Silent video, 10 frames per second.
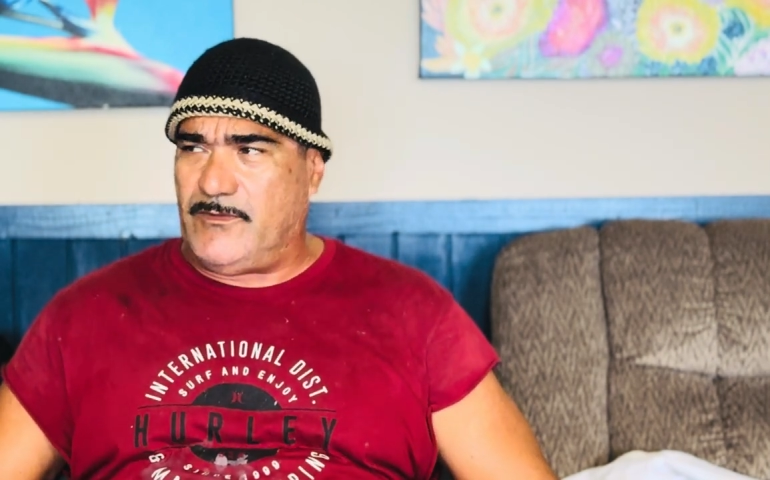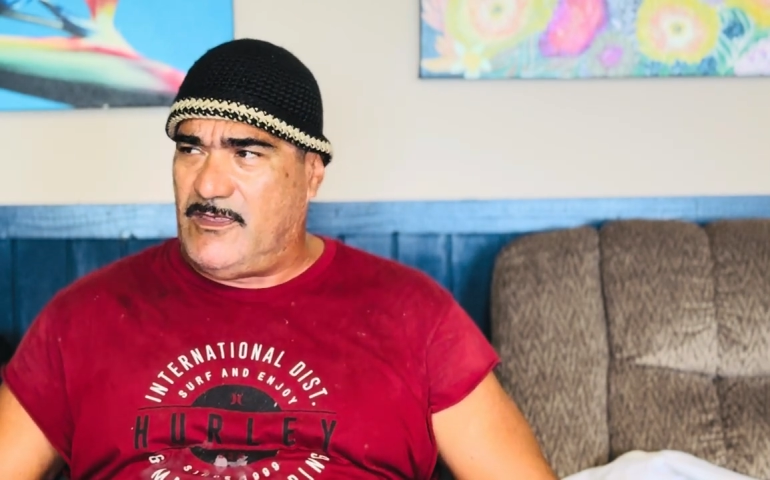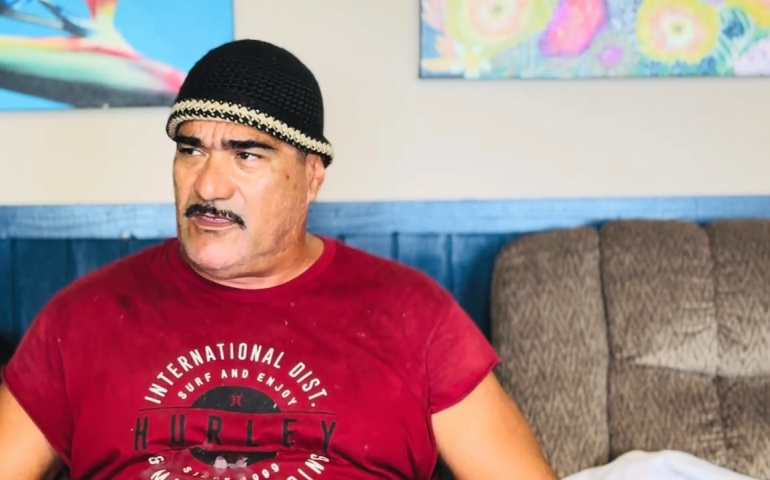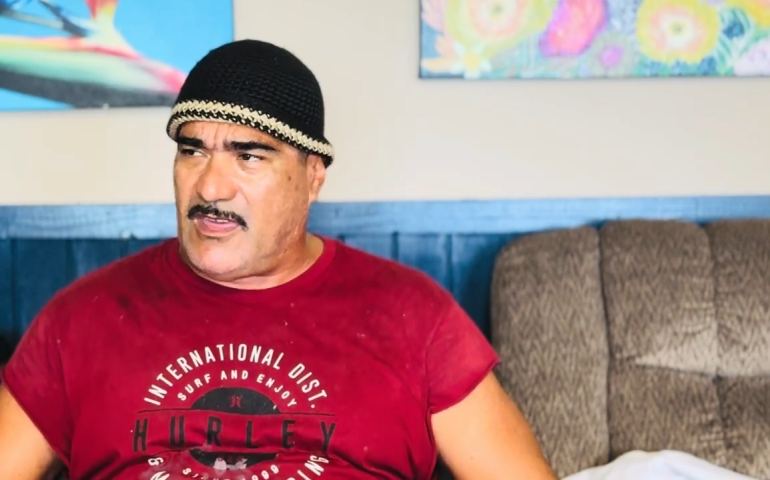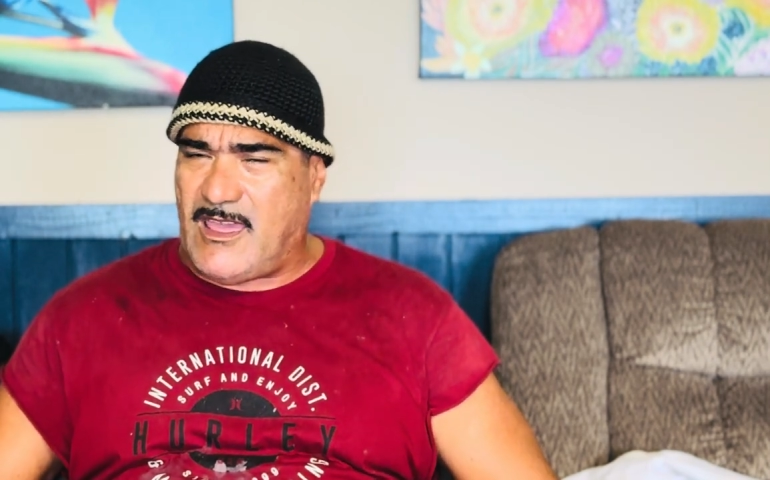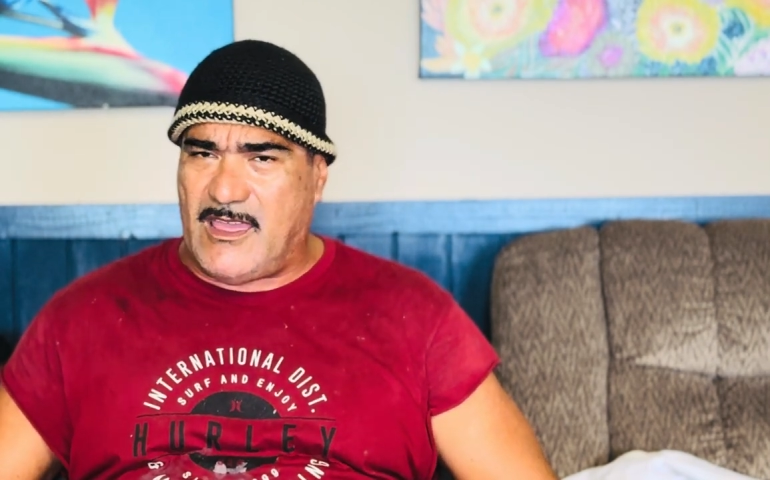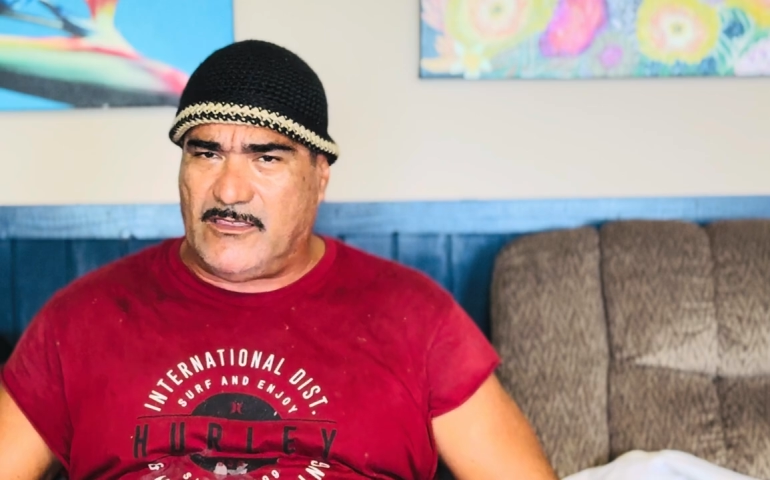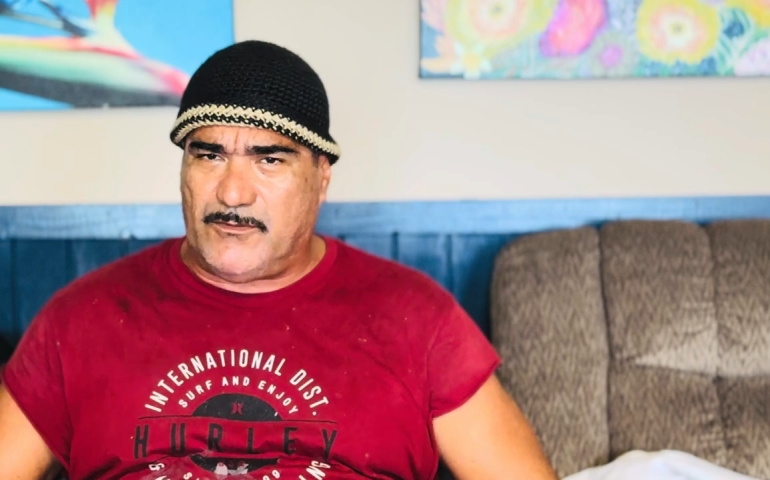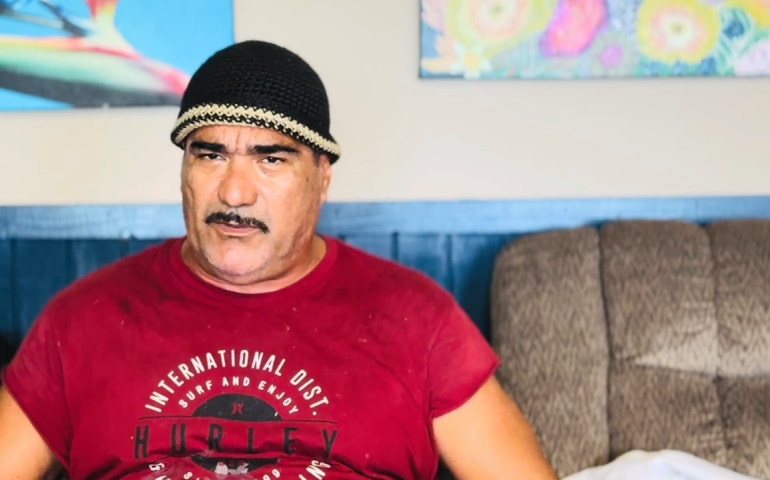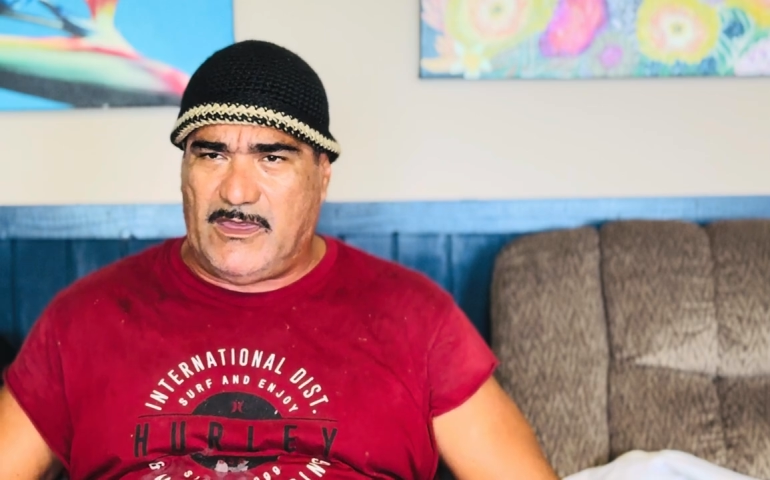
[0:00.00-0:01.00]
his
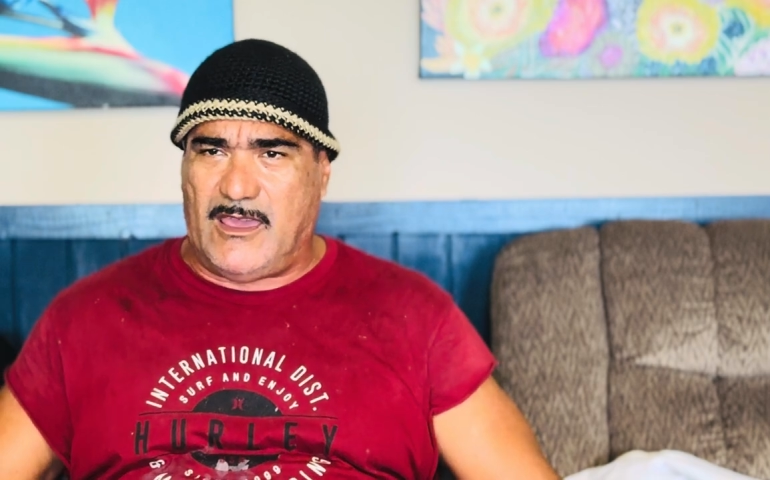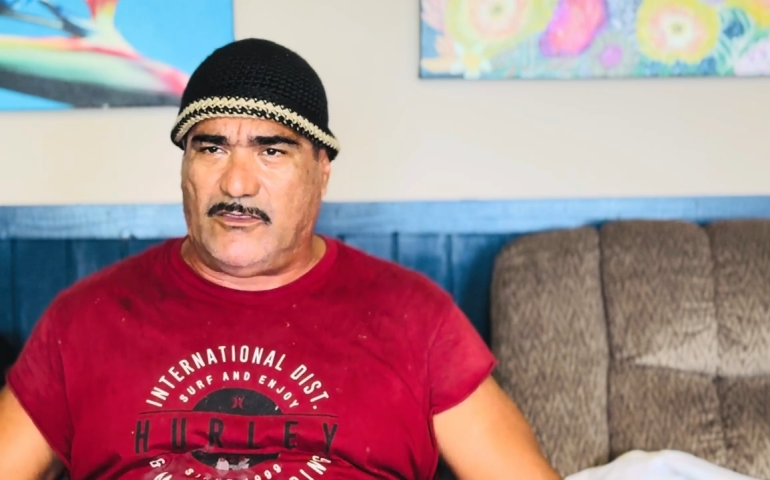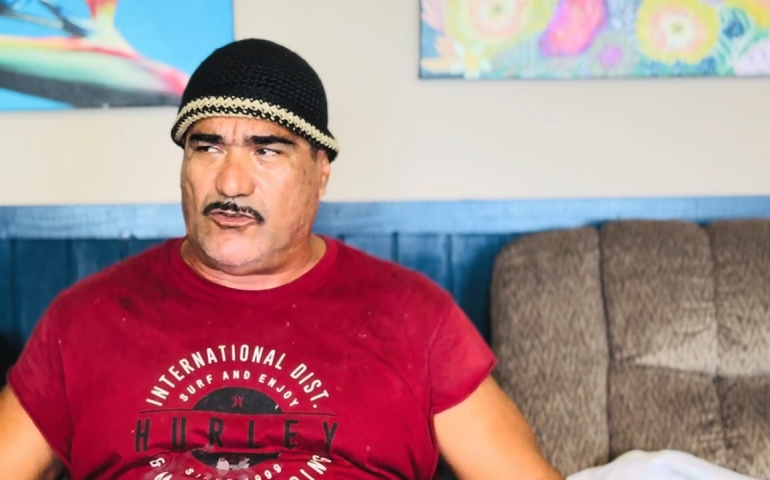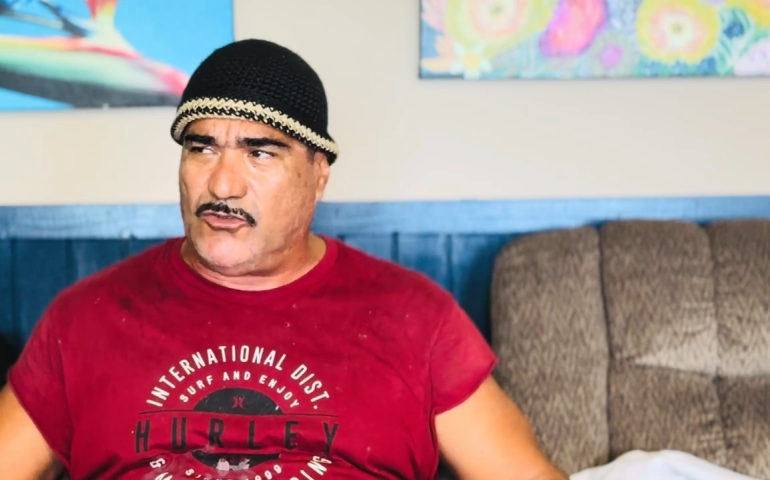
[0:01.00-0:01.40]
hands began to